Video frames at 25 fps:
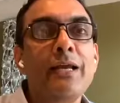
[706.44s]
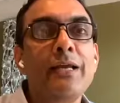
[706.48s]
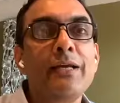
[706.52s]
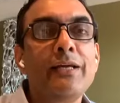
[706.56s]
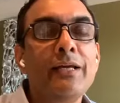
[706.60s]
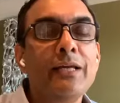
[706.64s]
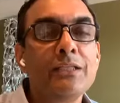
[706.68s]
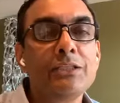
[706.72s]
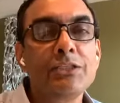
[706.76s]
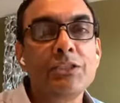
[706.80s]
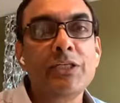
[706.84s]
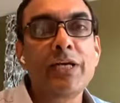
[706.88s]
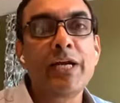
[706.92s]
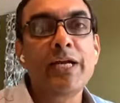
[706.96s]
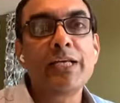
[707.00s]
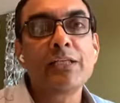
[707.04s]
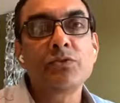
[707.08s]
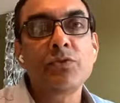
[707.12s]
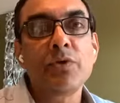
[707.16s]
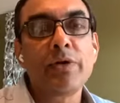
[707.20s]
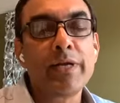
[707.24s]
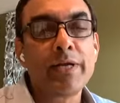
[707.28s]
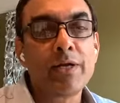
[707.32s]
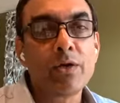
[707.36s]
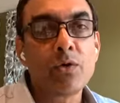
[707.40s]
thinking changed
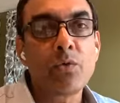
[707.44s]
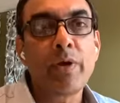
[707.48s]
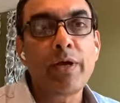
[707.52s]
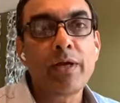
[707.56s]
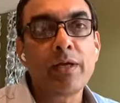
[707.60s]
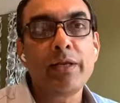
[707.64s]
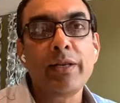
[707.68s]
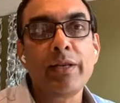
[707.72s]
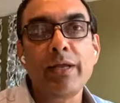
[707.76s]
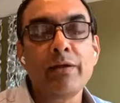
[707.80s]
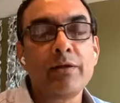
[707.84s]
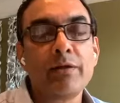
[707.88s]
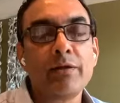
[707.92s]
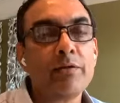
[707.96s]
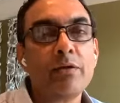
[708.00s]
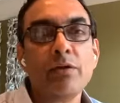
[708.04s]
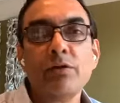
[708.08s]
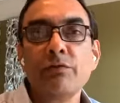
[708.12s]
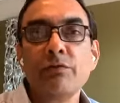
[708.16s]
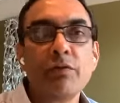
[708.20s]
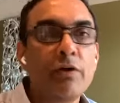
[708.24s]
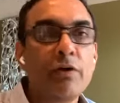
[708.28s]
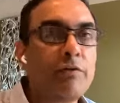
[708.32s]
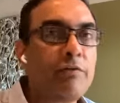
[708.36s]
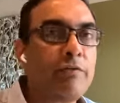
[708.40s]
very quickly,
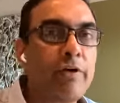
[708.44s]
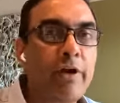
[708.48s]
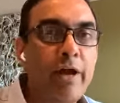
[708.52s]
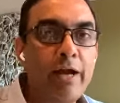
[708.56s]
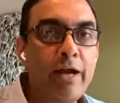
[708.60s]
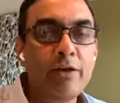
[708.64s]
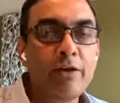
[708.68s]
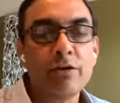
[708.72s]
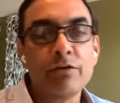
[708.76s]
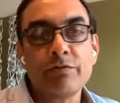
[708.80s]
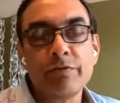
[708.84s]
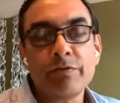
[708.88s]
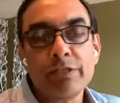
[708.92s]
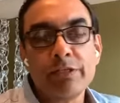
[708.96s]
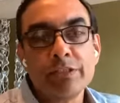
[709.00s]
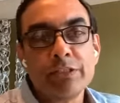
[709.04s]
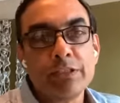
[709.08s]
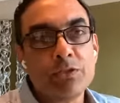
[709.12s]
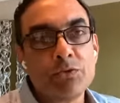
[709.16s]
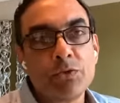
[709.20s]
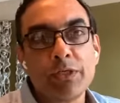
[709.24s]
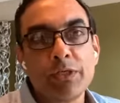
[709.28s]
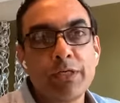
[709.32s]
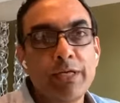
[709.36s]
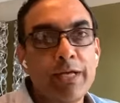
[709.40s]
for a variety of
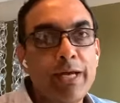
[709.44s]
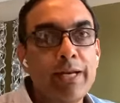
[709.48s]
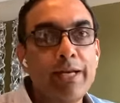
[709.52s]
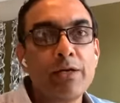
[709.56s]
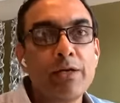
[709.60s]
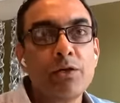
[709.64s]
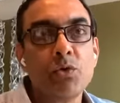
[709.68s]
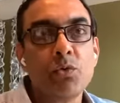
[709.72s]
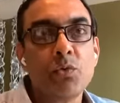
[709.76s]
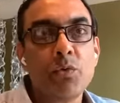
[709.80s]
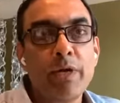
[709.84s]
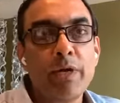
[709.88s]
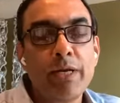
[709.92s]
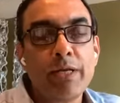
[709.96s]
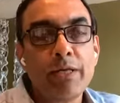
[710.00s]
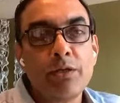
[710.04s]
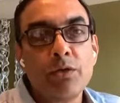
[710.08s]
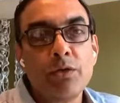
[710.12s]
reasons. You can get into it.